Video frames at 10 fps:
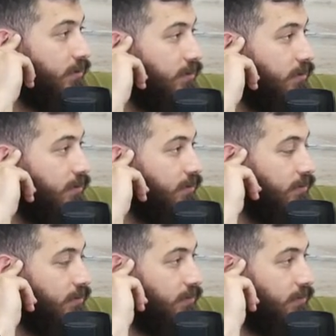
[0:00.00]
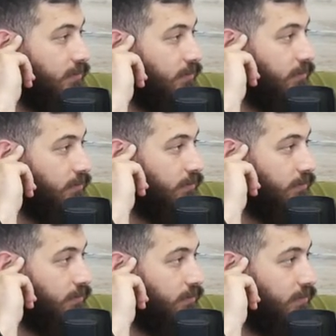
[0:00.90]

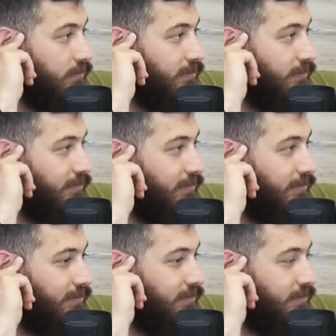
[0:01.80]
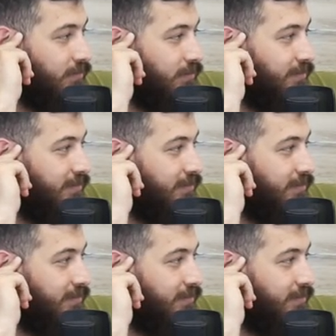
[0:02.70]
No words are spoken by the person on screen.